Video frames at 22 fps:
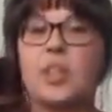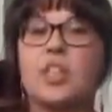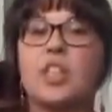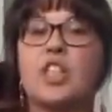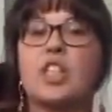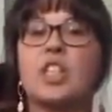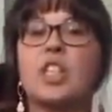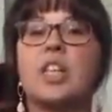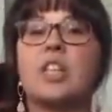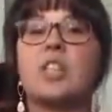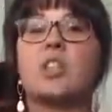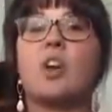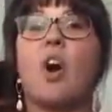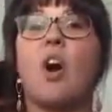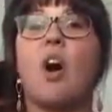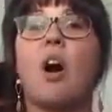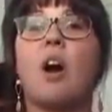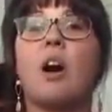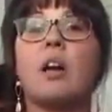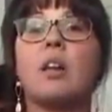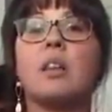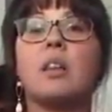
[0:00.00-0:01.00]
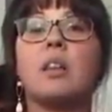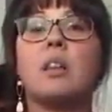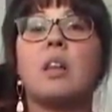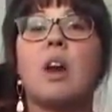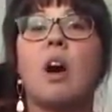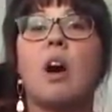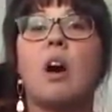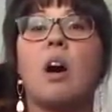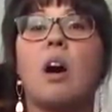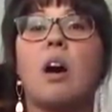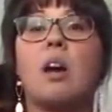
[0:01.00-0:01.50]
the sheets are
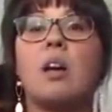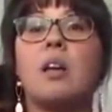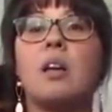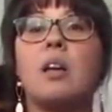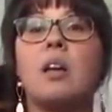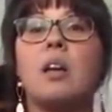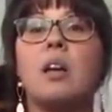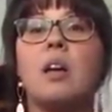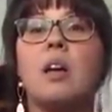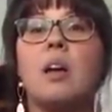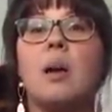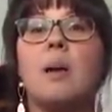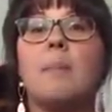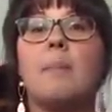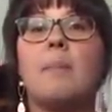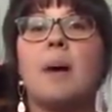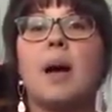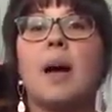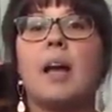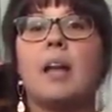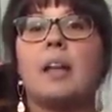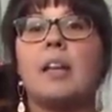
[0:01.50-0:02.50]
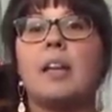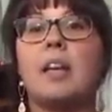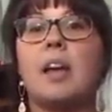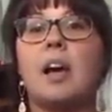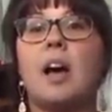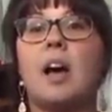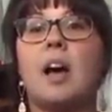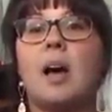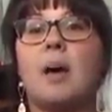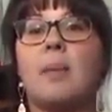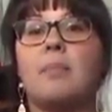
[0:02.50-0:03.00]
long, but
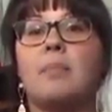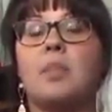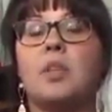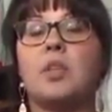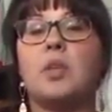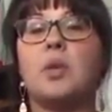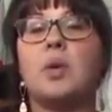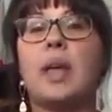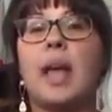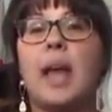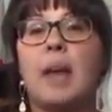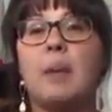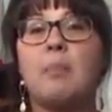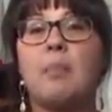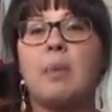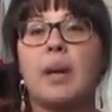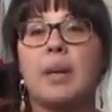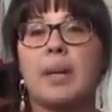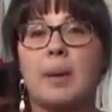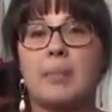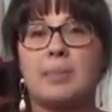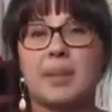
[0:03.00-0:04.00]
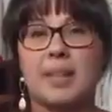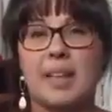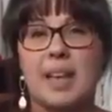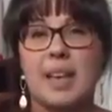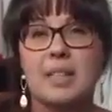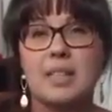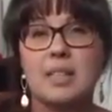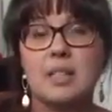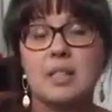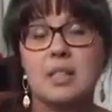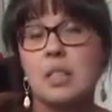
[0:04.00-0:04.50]
you can break up the
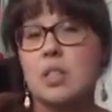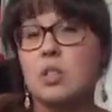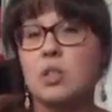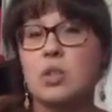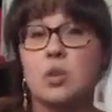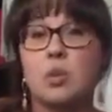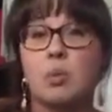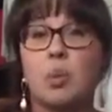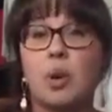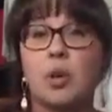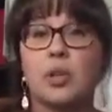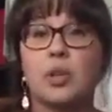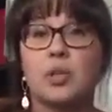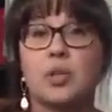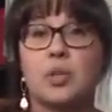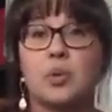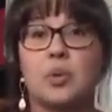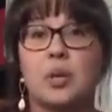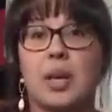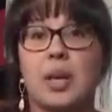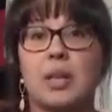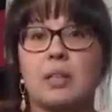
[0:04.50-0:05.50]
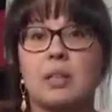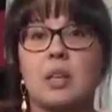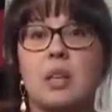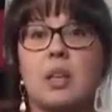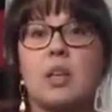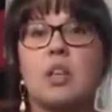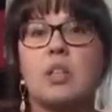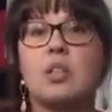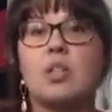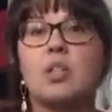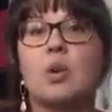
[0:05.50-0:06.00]
lessons into 1 or 2 days.
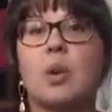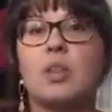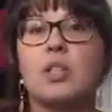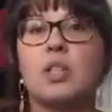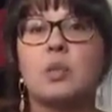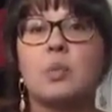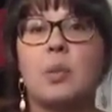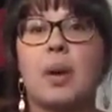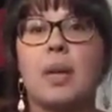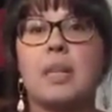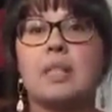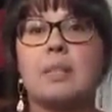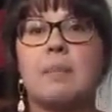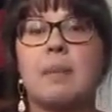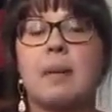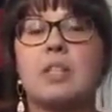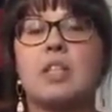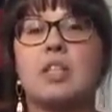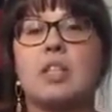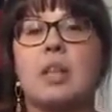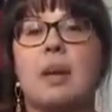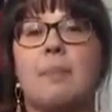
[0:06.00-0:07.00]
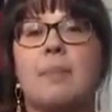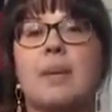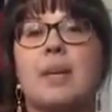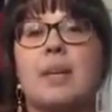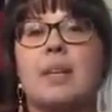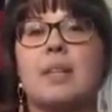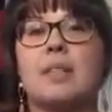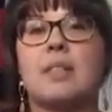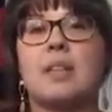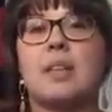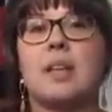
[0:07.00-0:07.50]
So I just wanted to mention that
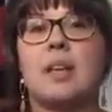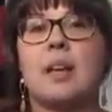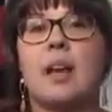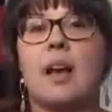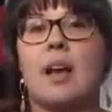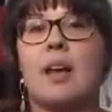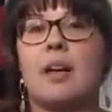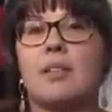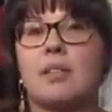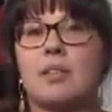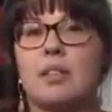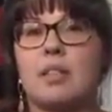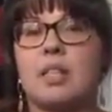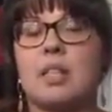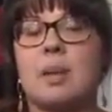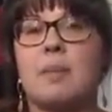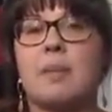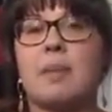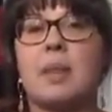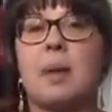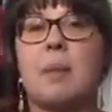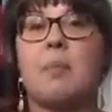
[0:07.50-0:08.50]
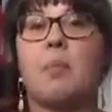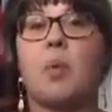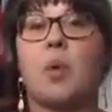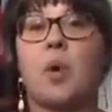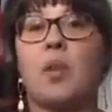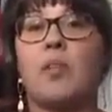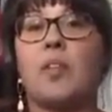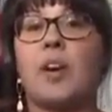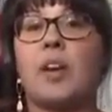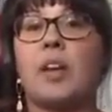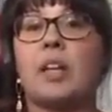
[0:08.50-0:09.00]
because some of them
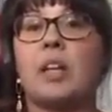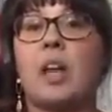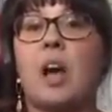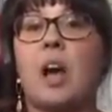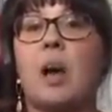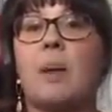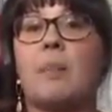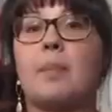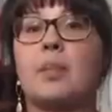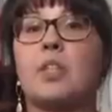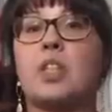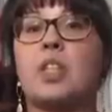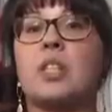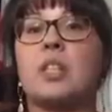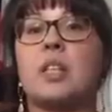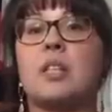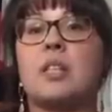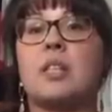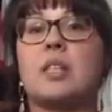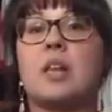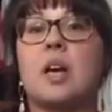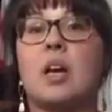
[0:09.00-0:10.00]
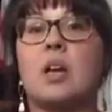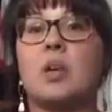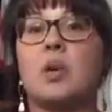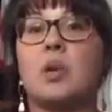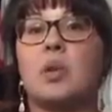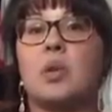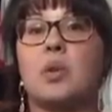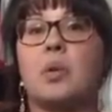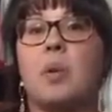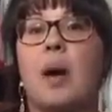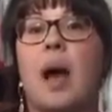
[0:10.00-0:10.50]
were very long, but she does tell you
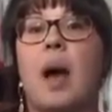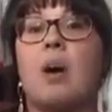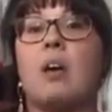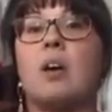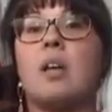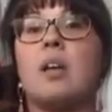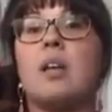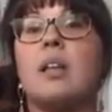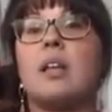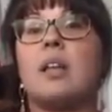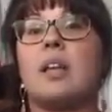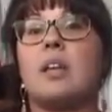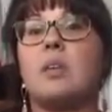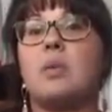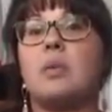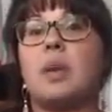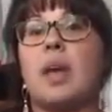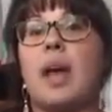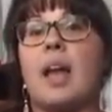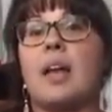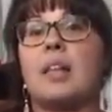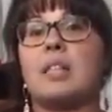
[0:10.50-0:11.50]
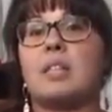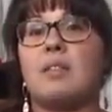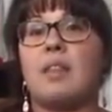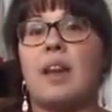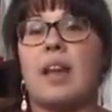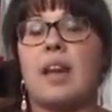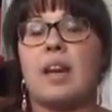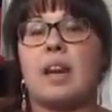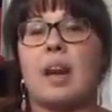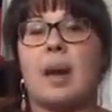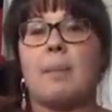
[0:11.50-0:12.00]
throughout that you can
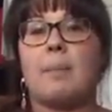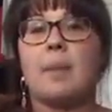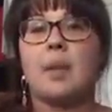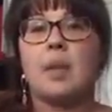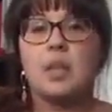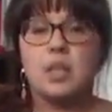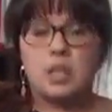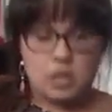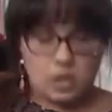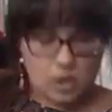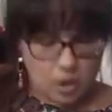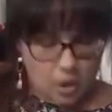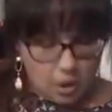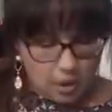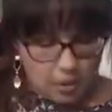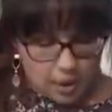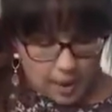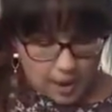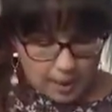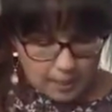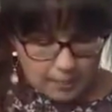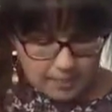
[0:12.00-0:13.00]
divide it up. So